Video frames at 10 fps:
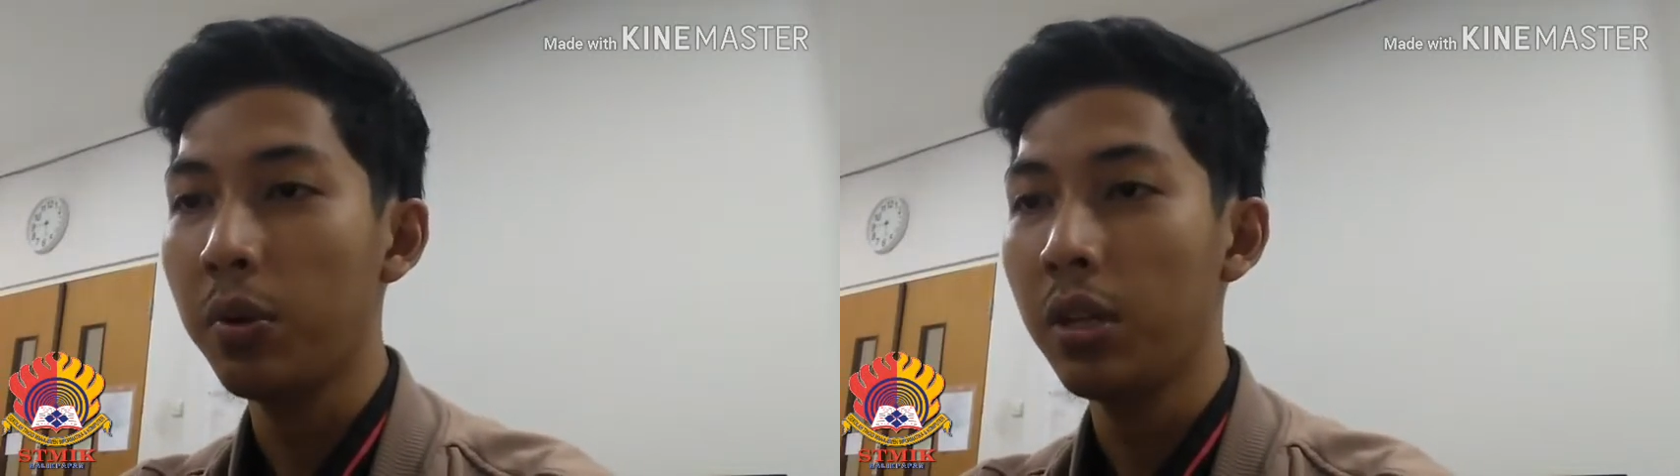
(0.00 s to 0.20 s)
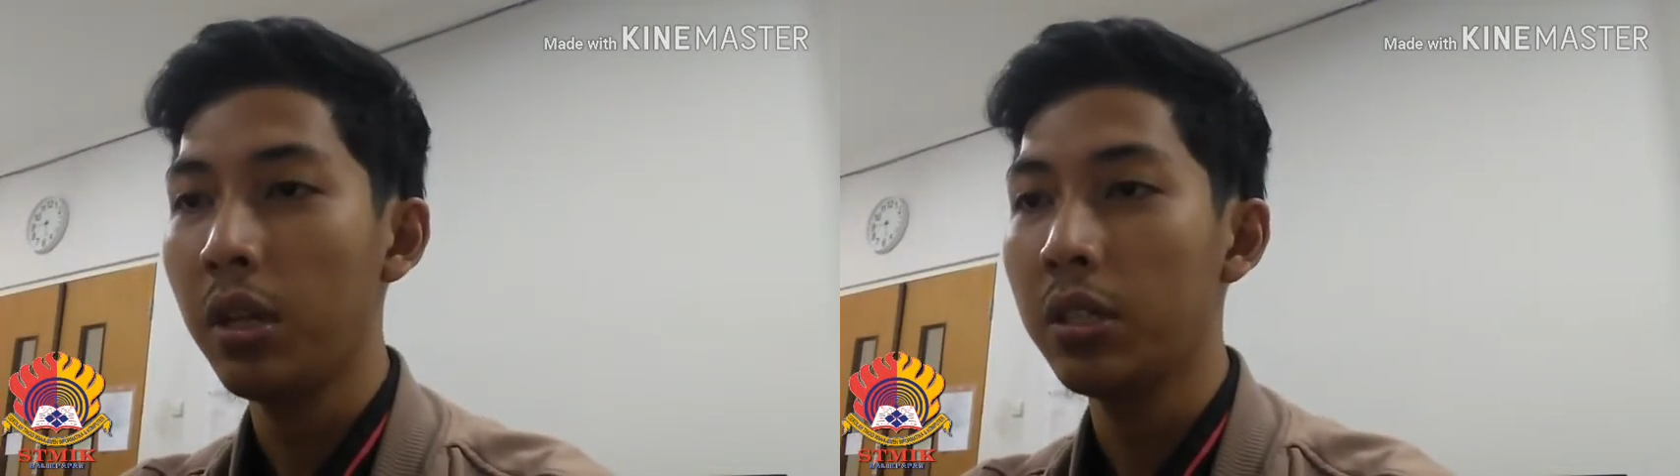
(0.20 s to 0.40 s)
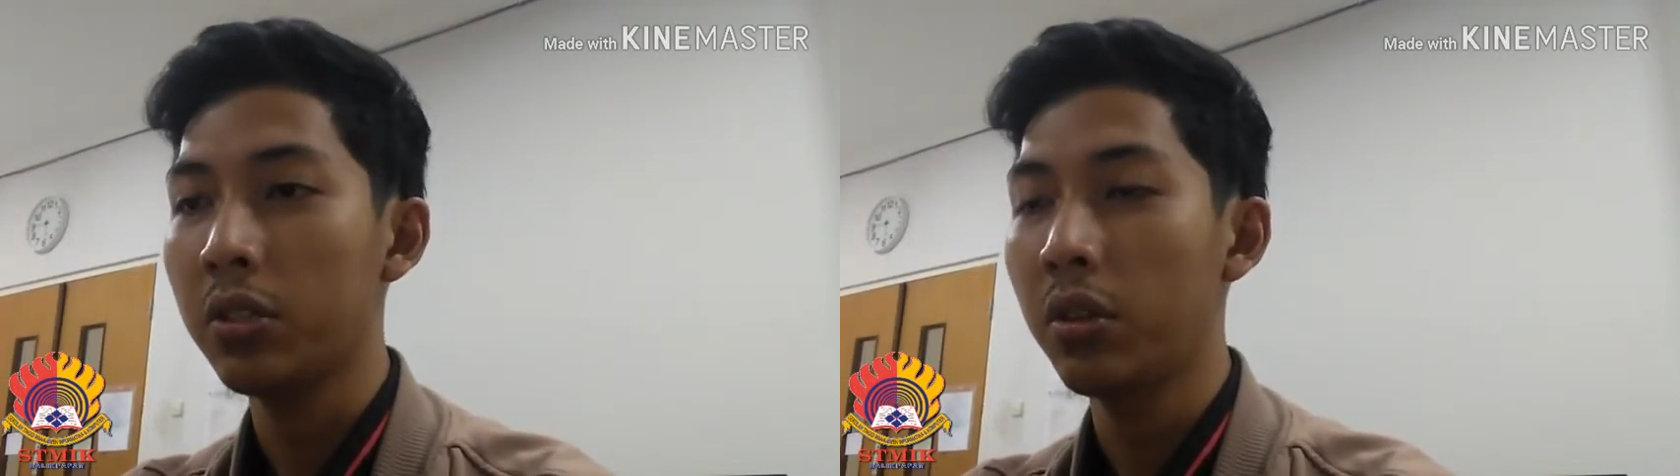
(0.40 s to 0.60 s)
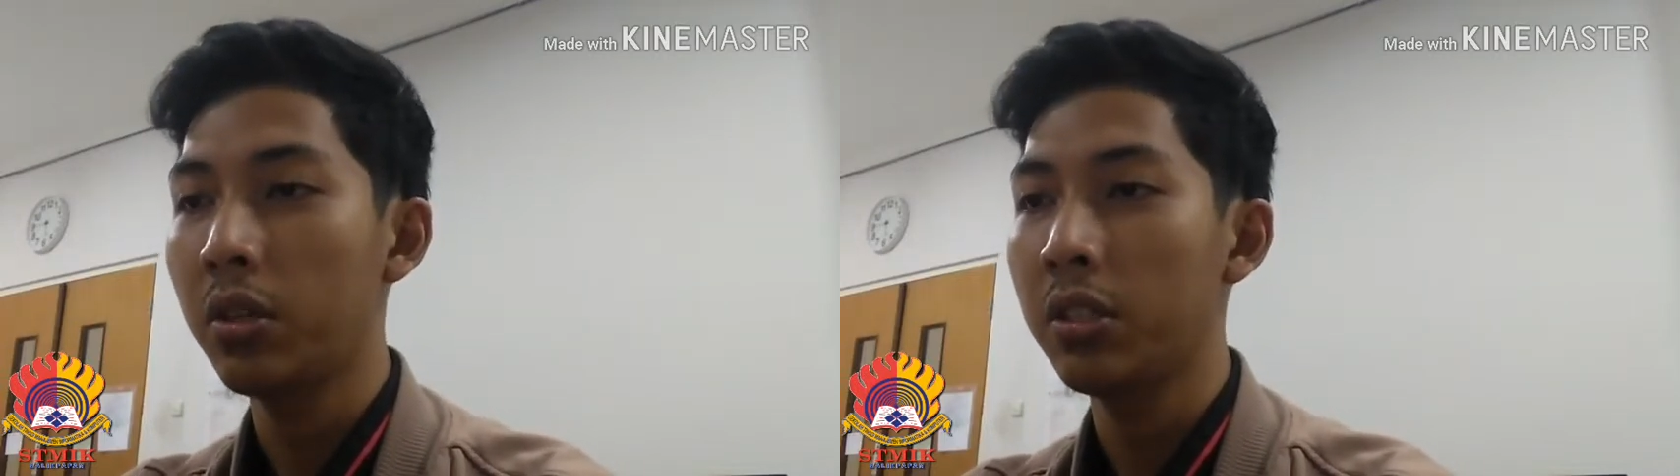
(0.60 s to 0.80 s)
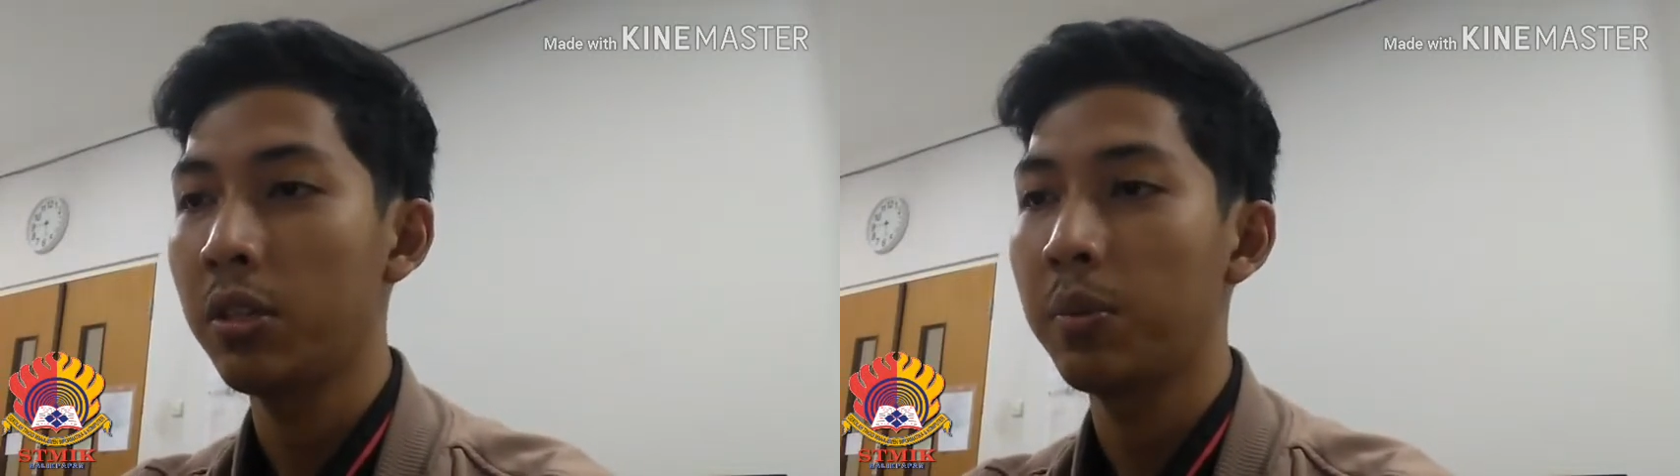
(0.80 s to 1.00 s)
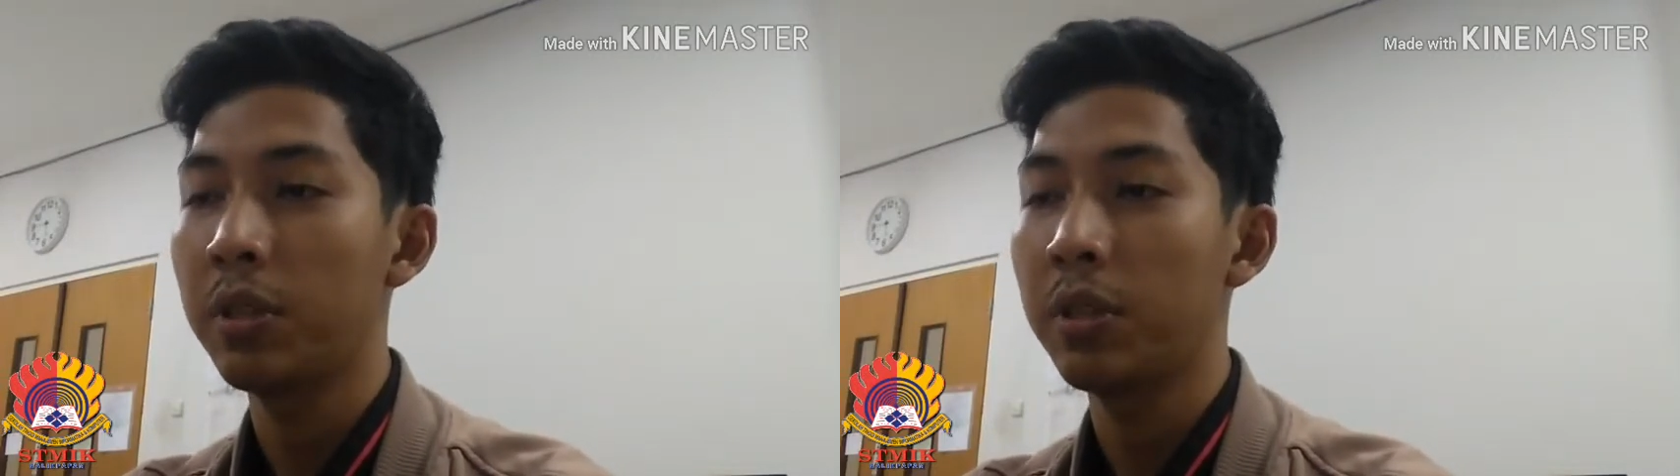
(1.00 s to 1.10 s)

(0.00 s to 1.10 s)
portable is considered the